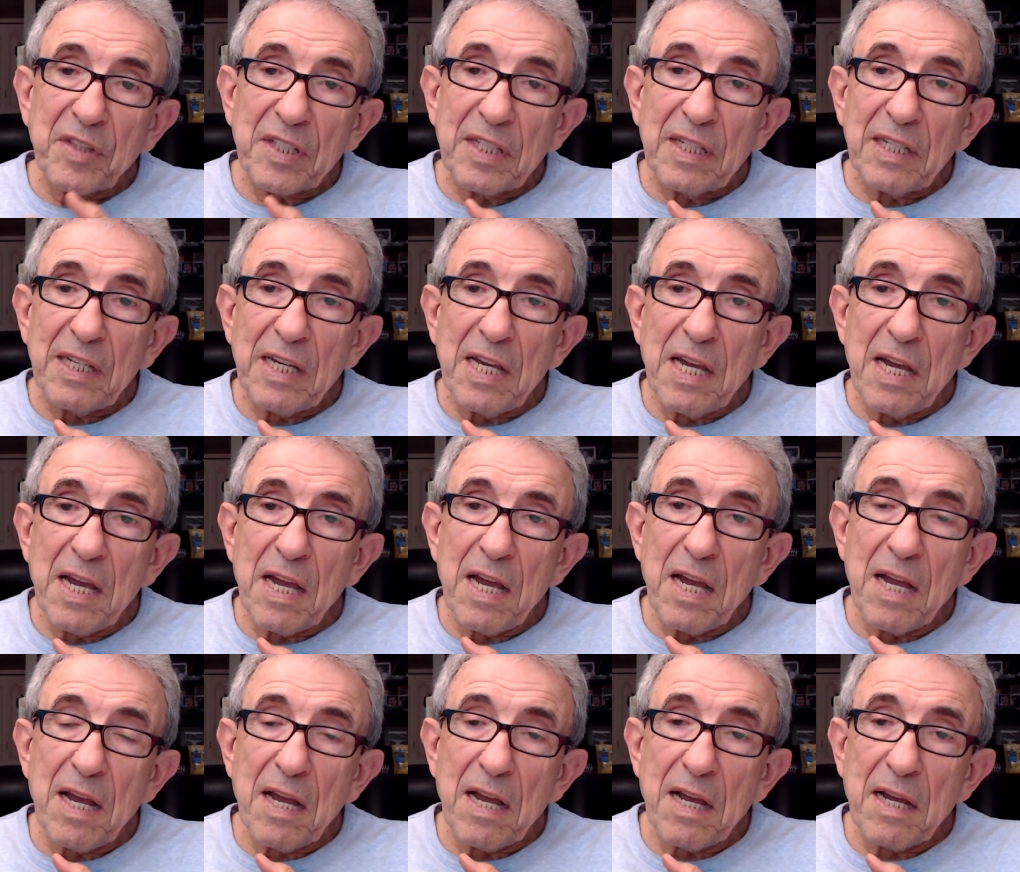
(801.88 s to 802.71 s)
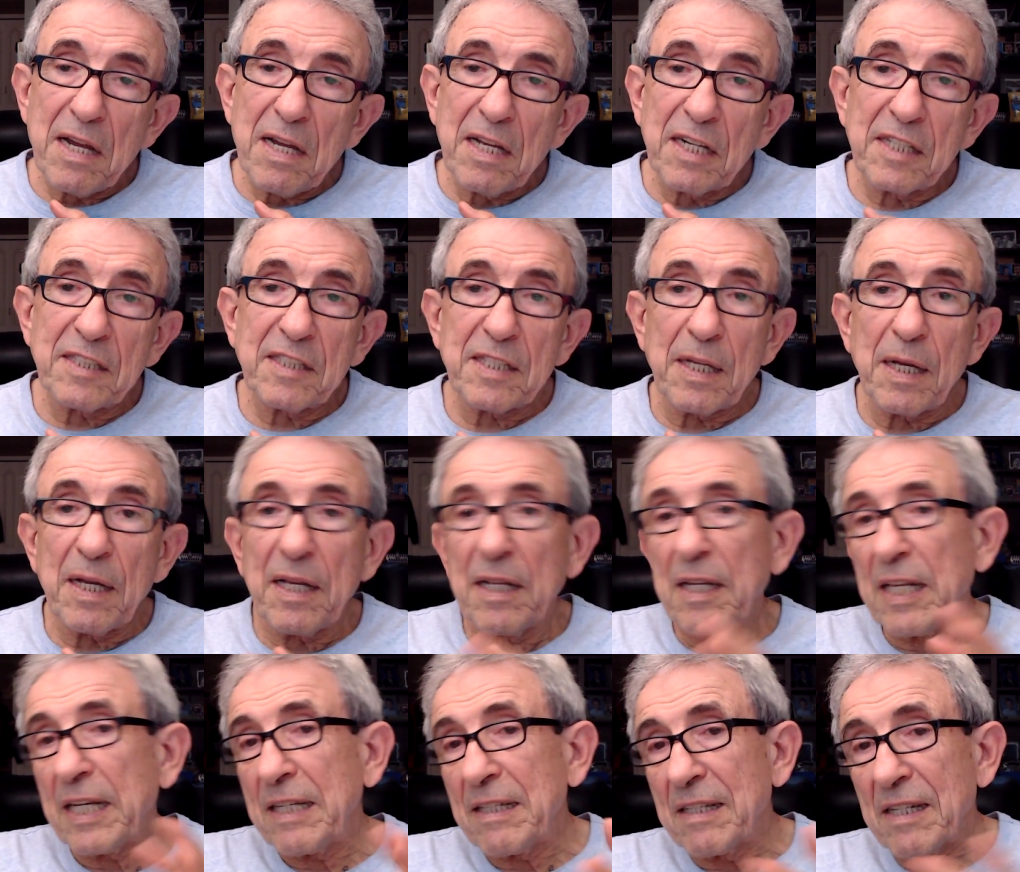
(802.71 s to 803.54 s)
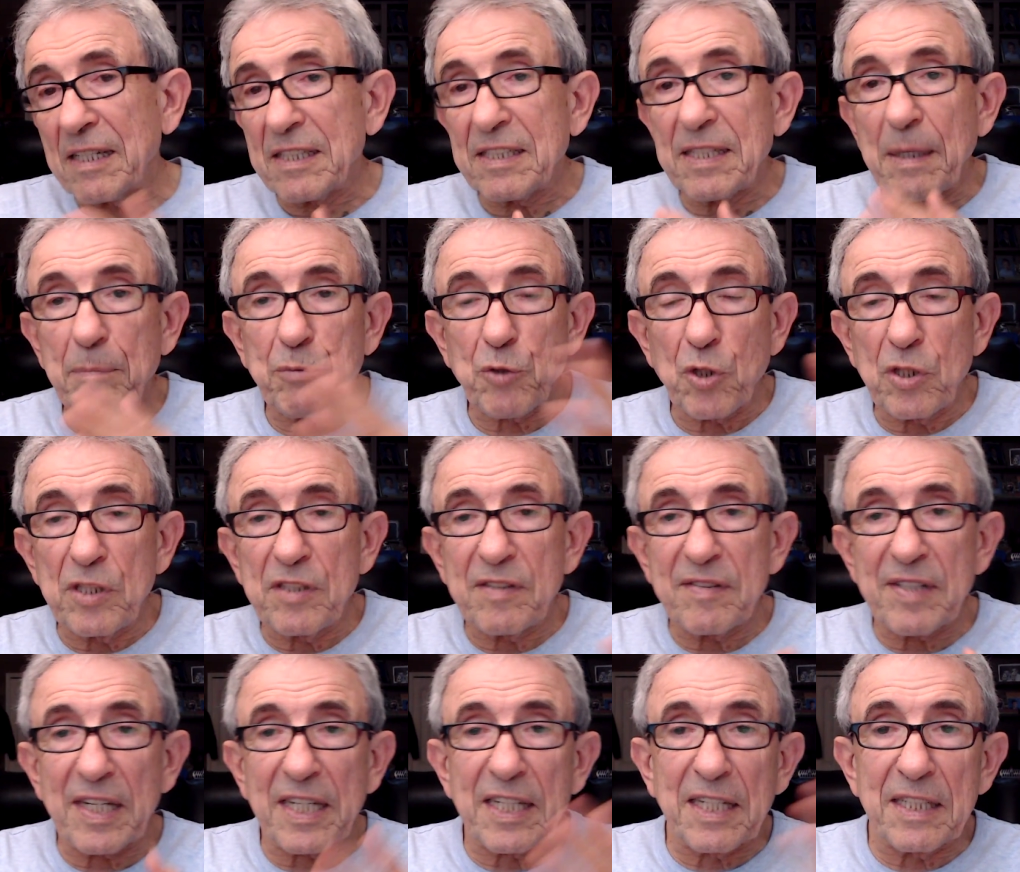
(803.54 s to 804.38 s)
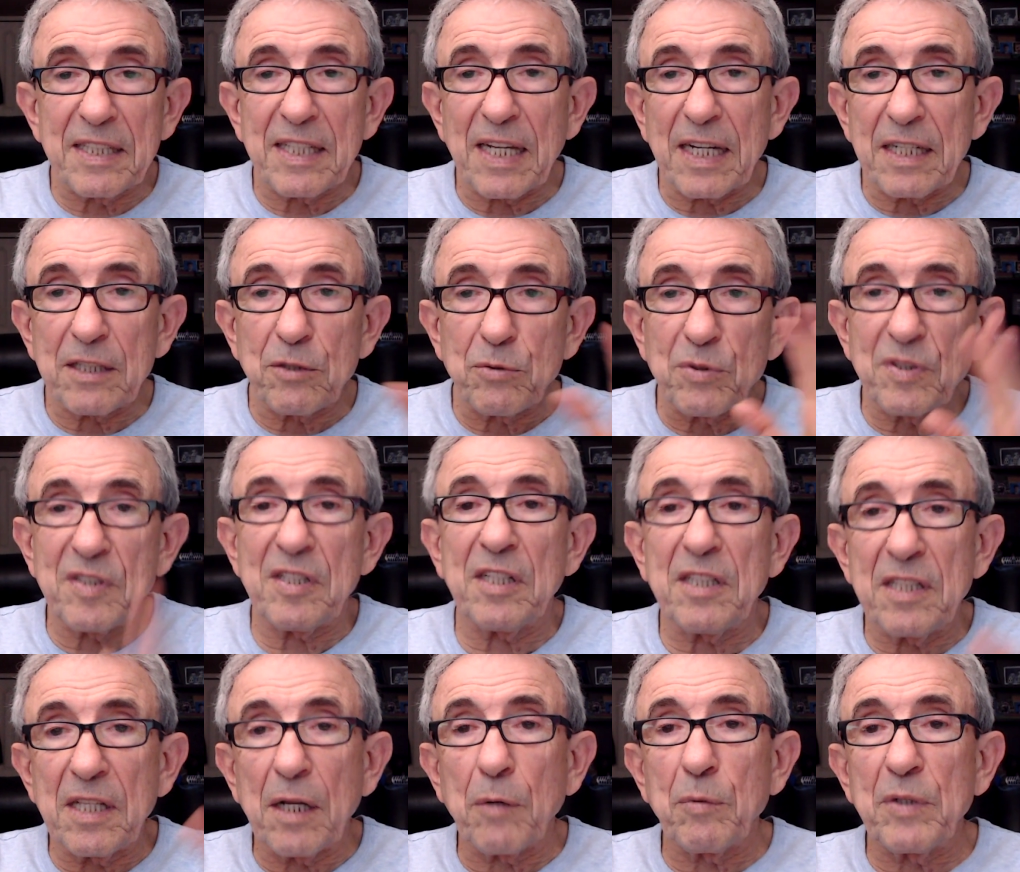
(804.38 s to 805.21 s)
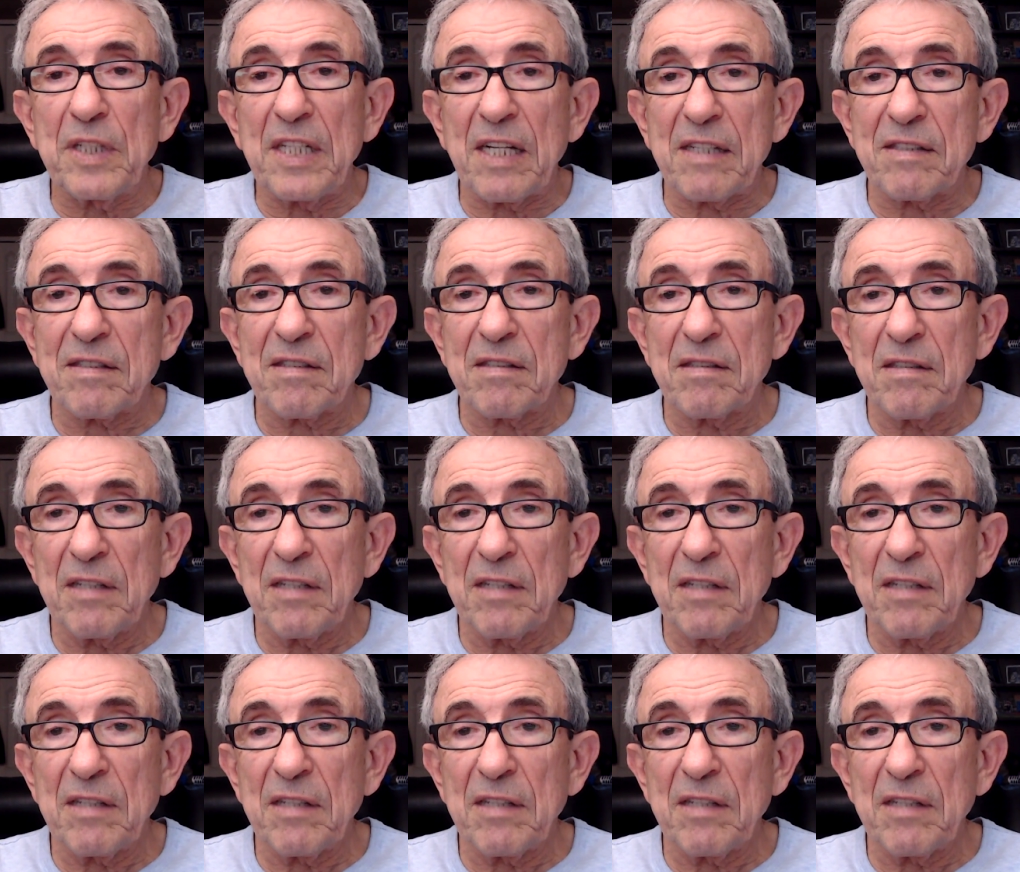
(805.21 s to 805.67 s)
a receptionist secretary to sit there with us.